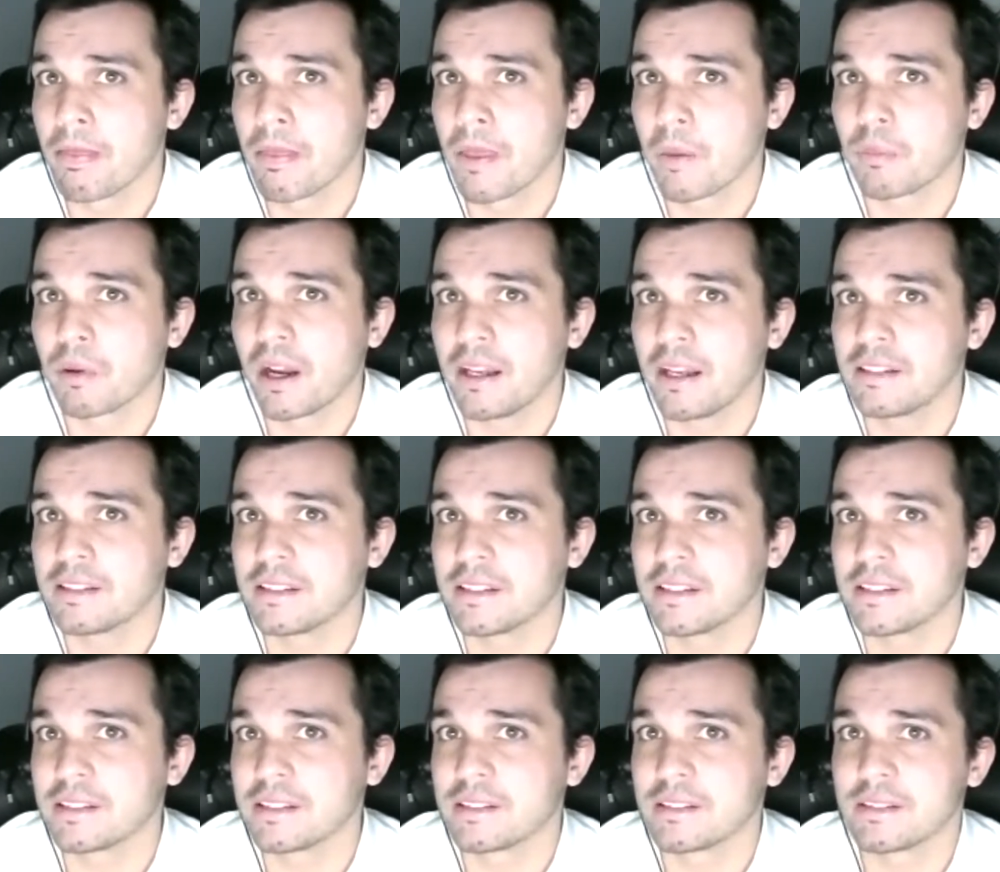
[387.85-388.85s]

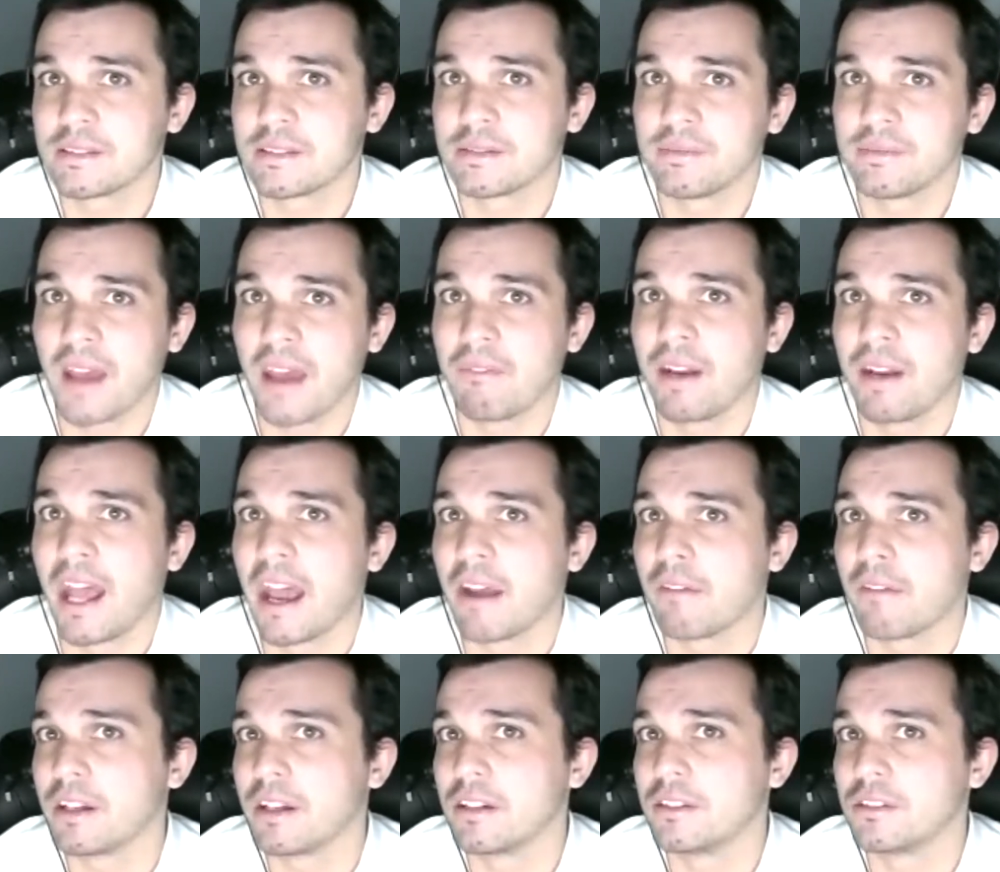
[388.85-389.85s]
prices have an
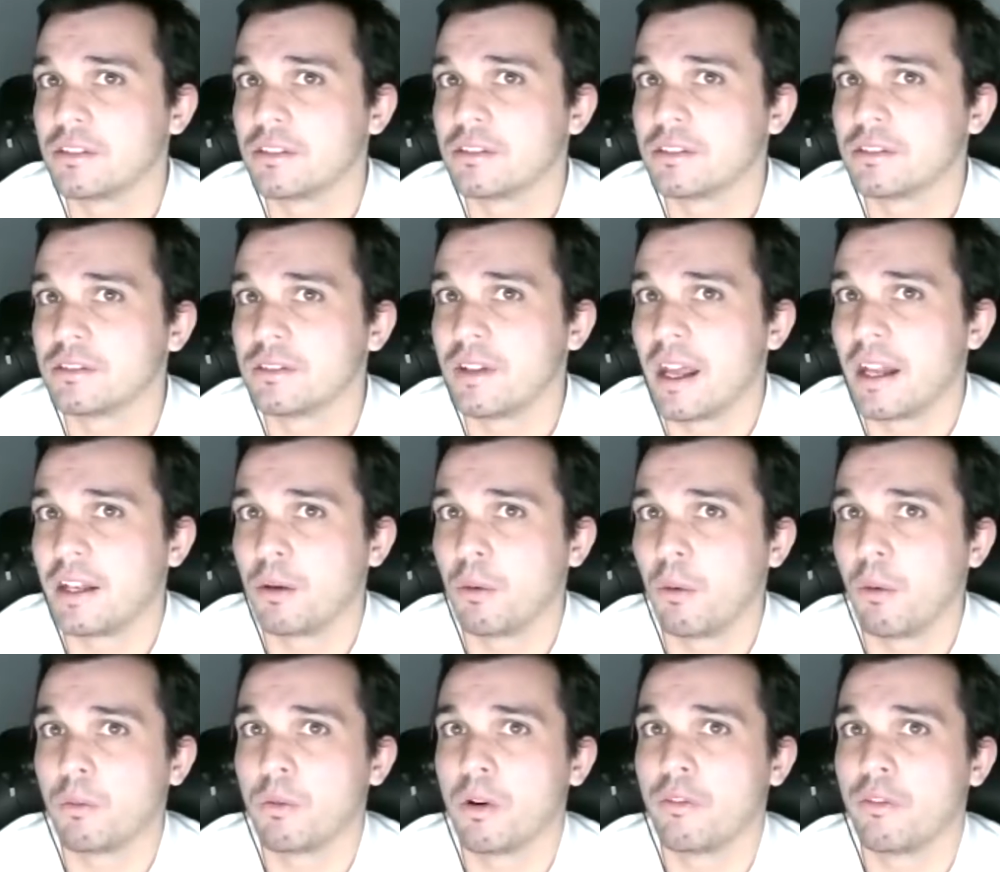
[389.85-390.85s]
average, and you
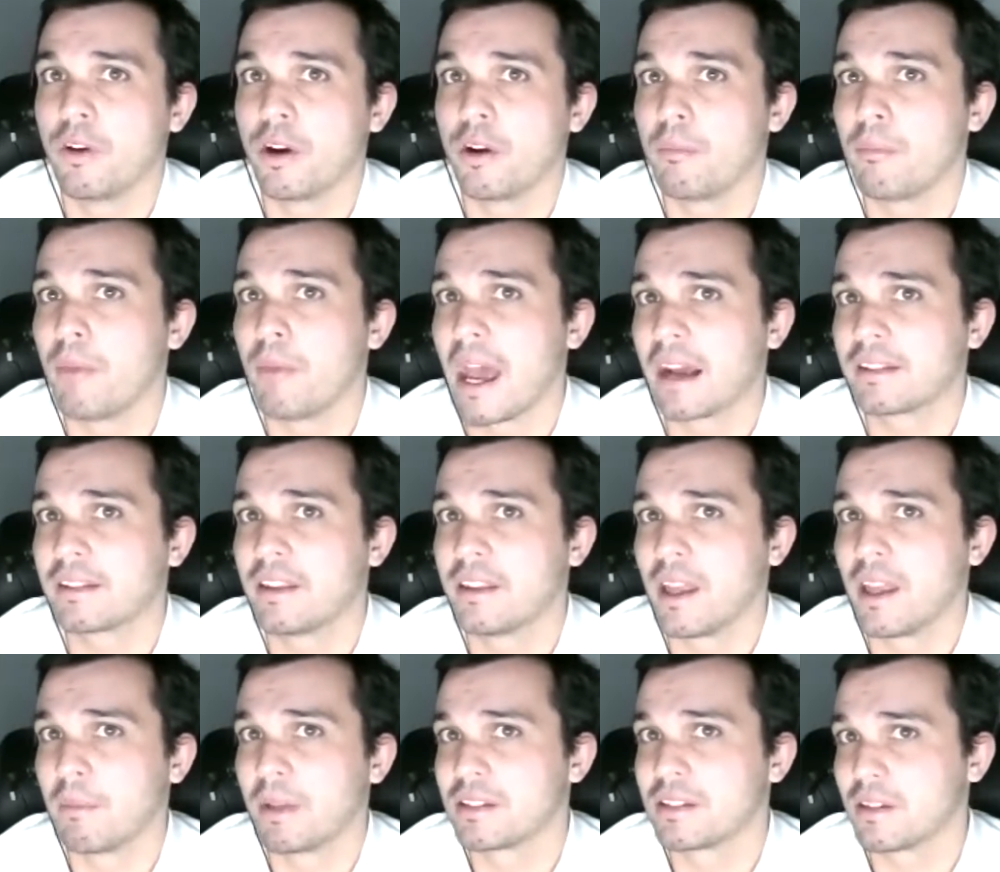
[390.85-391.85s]
will revert back to
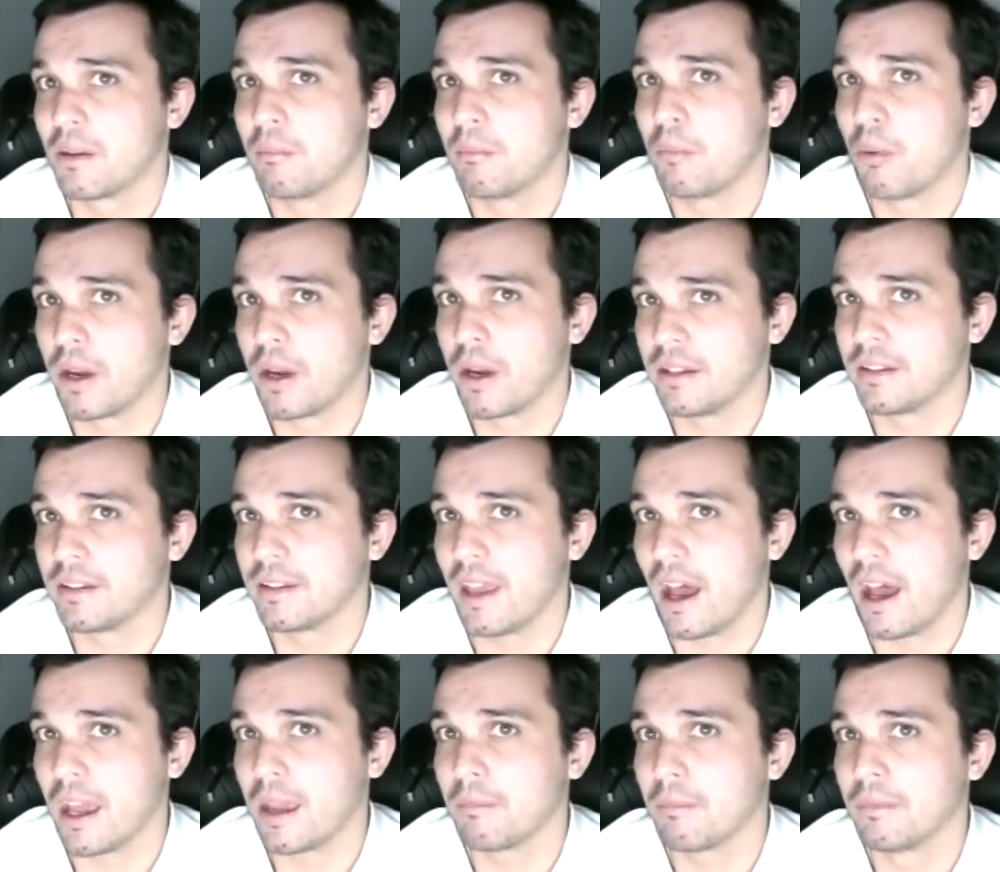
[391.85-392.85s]
them at some point in
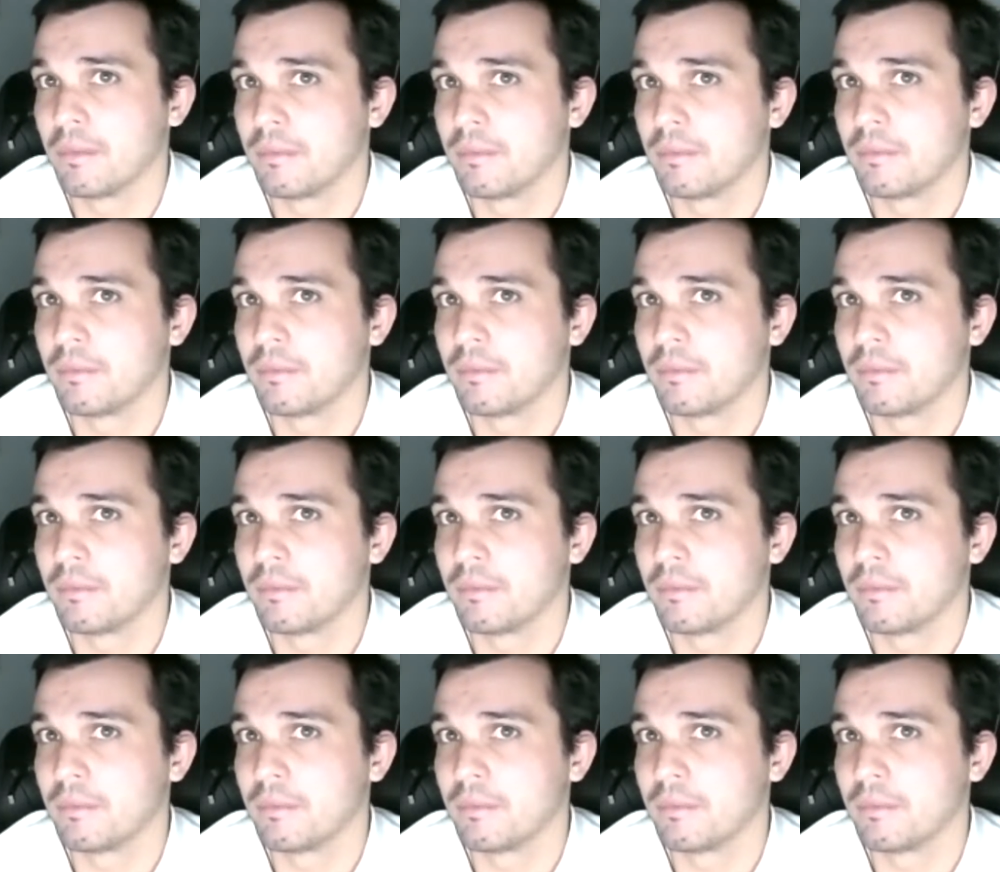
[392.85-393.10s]
time.